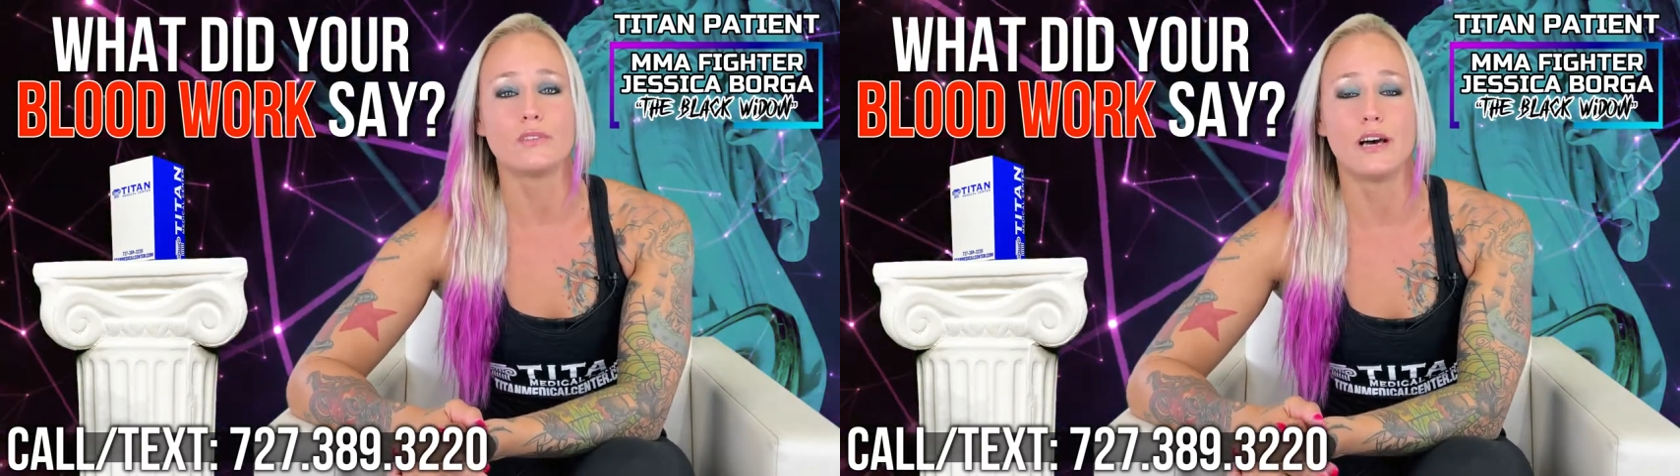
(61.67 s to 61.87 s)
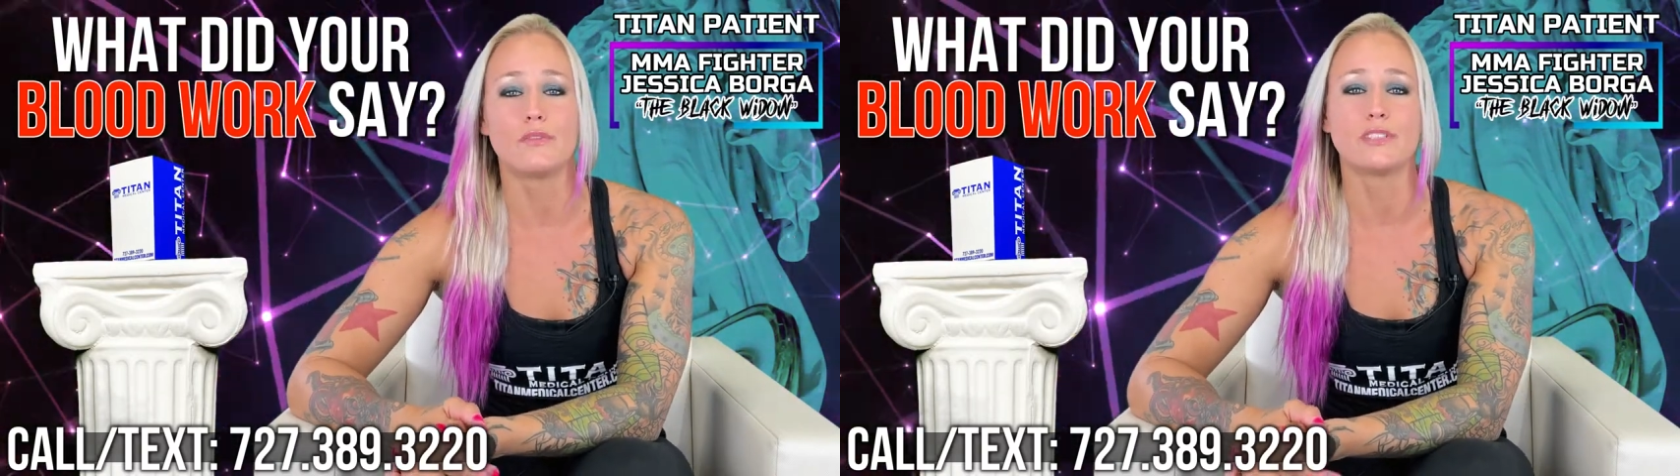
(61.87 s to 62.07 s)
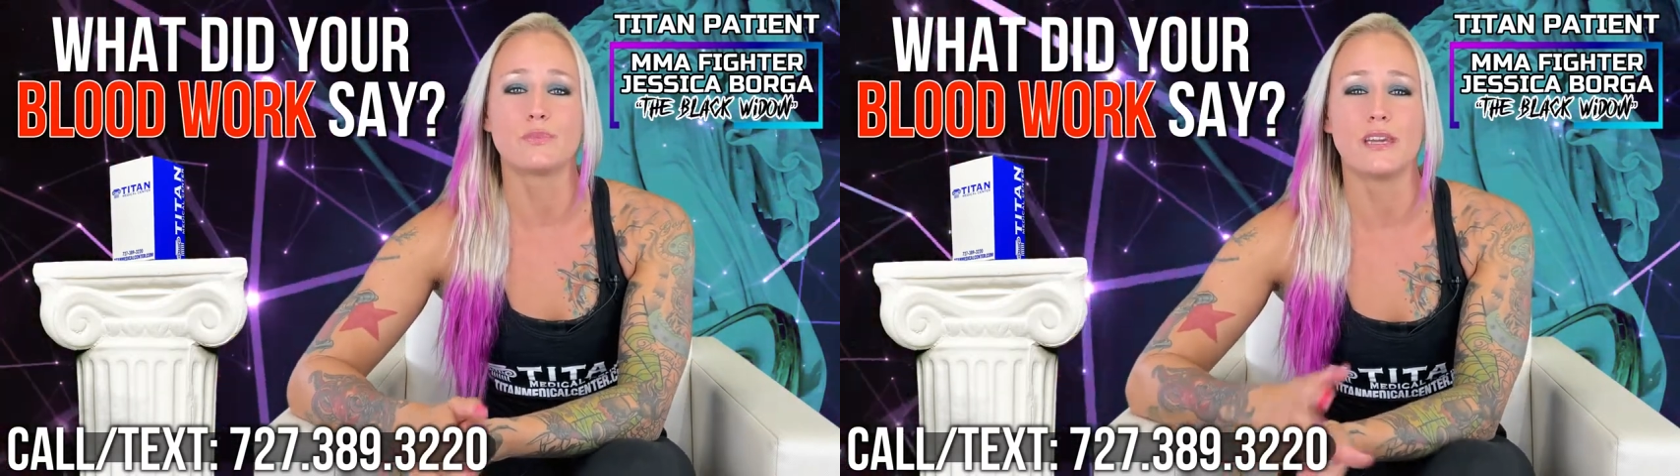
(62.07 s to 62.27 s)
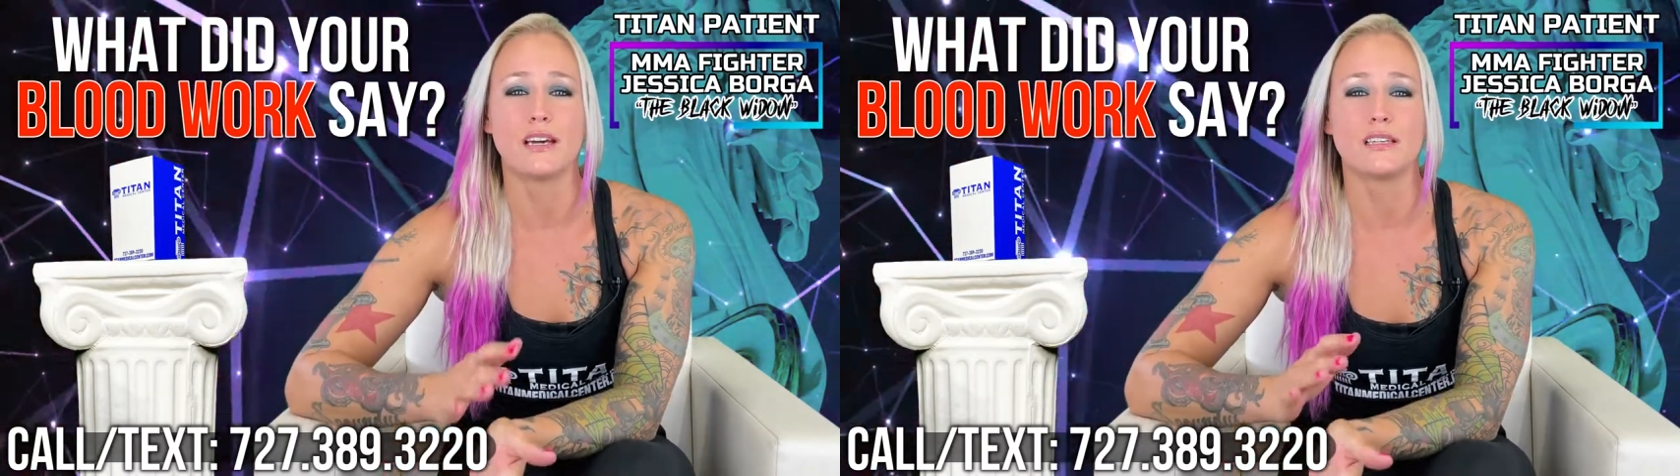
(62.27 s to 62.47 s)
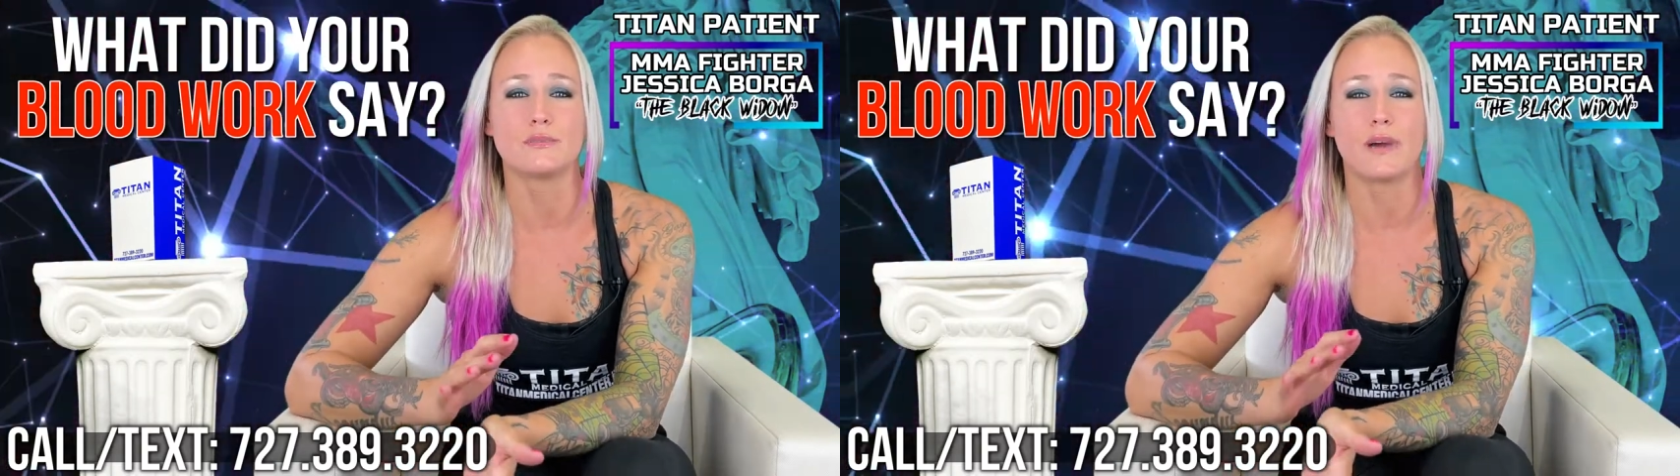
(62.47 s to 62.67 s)
levels
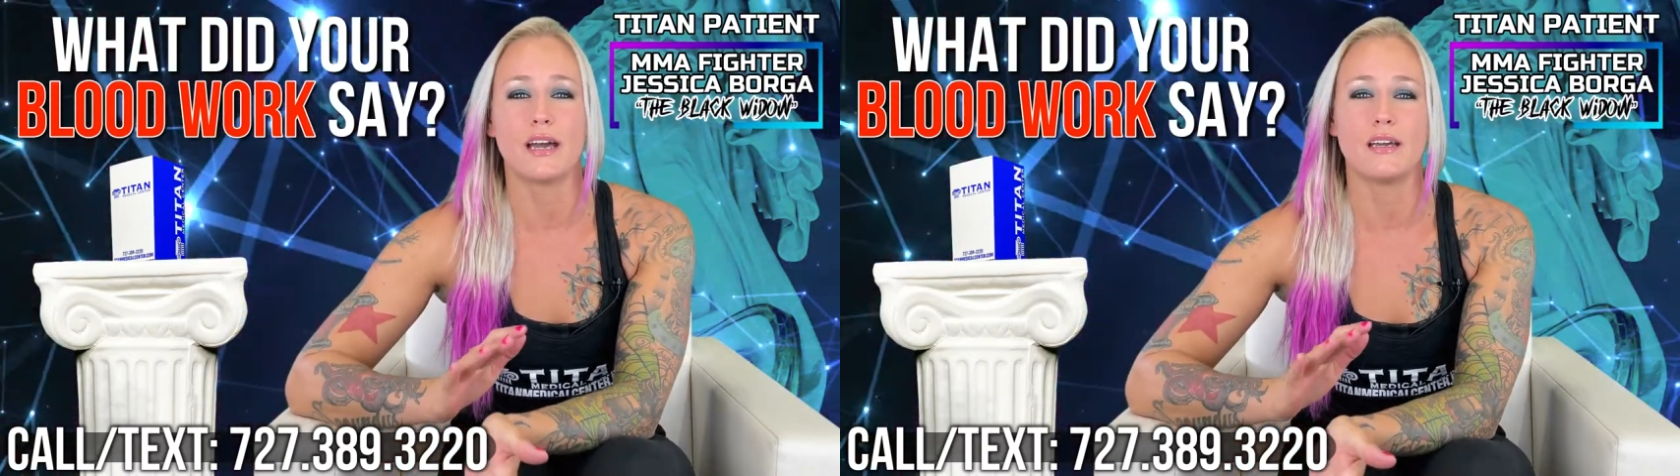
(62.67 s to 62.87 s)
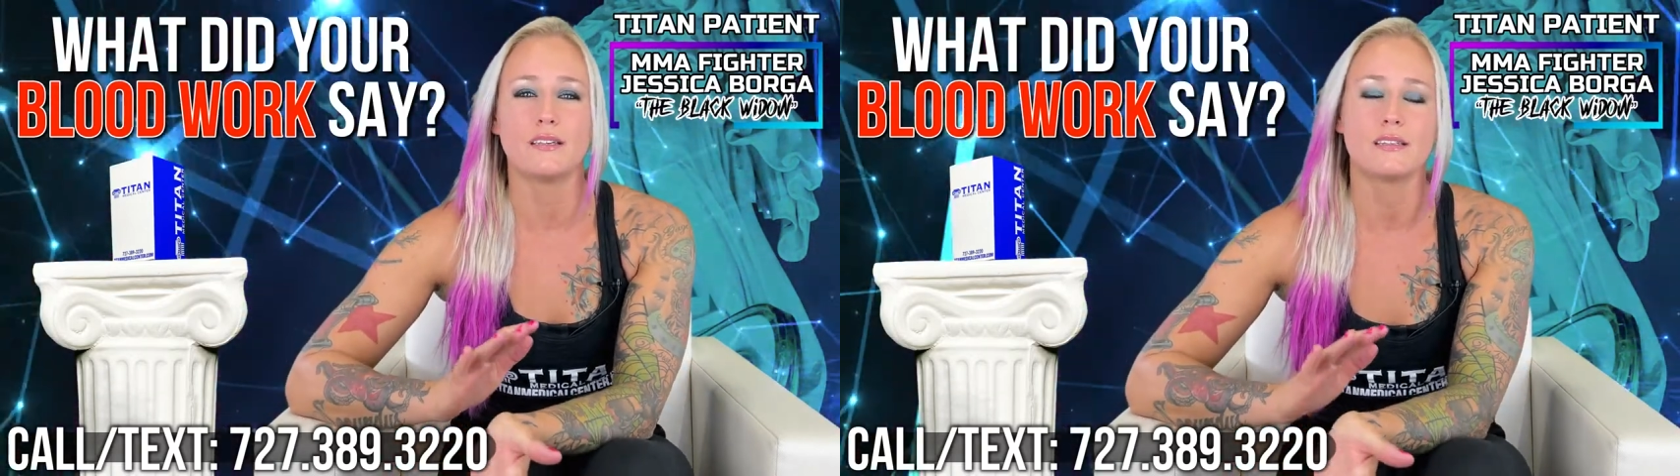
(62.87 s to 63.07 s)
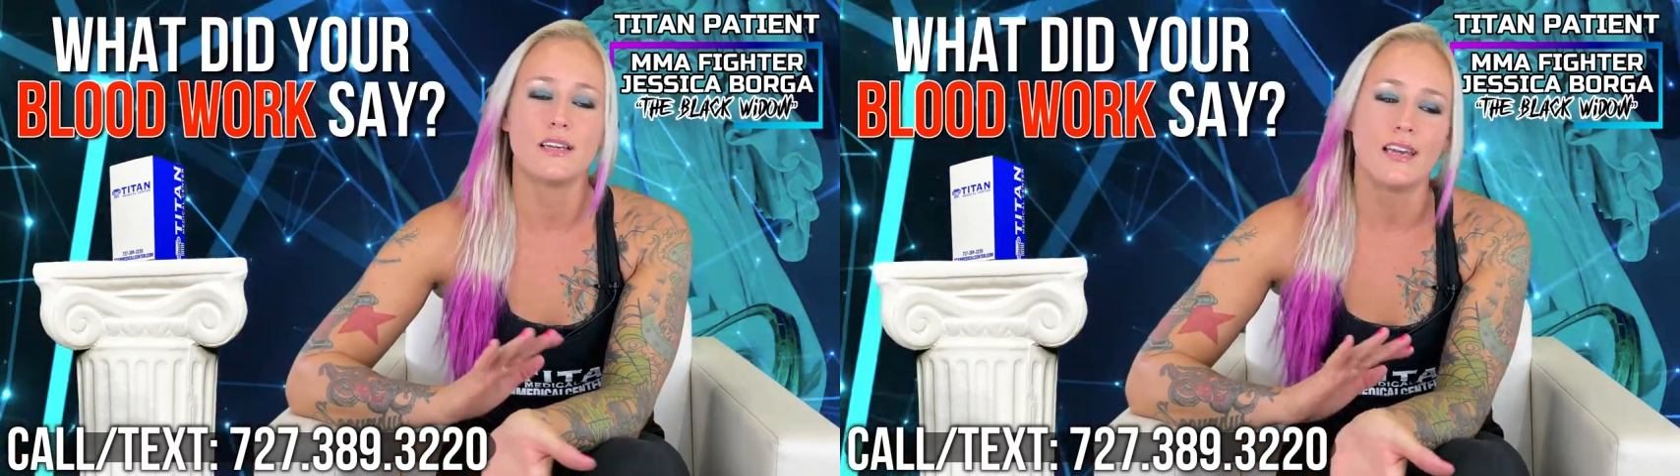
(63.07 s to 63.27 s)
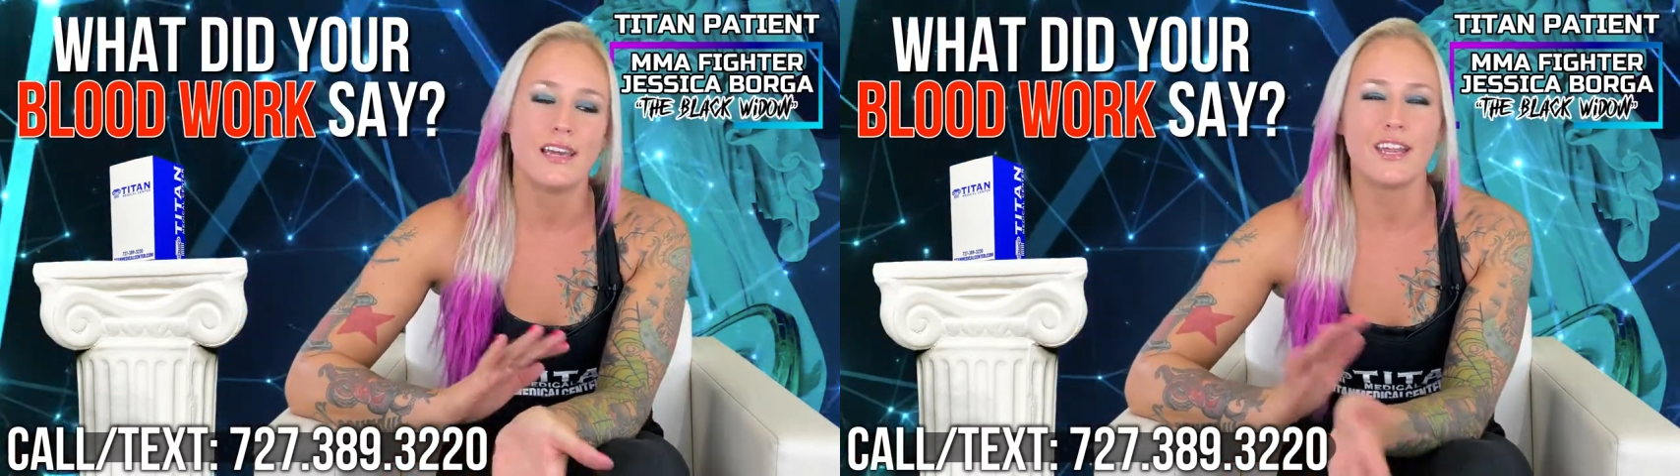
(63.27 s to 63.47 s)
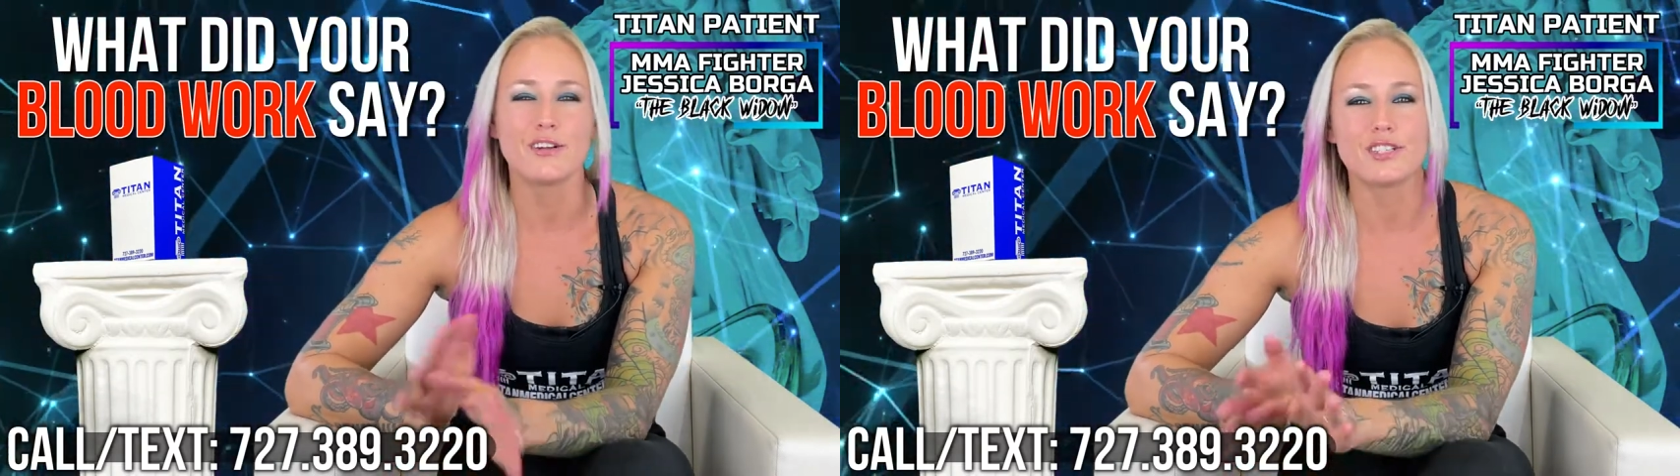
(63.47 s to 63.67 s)
because my
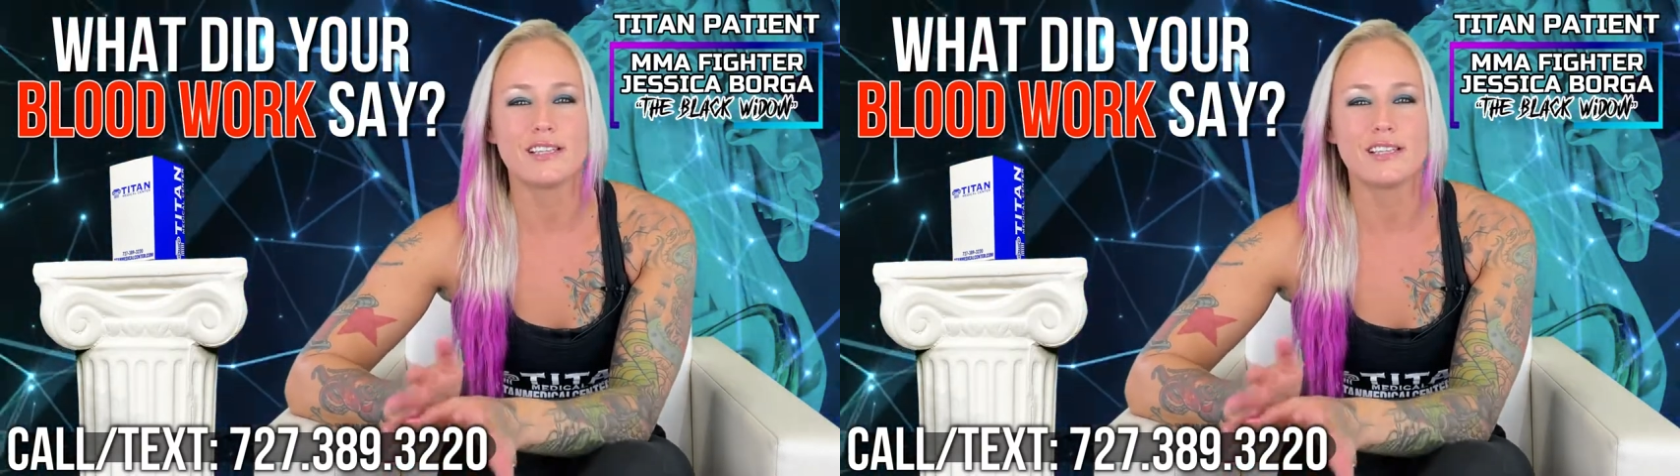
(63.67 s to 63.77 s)
energy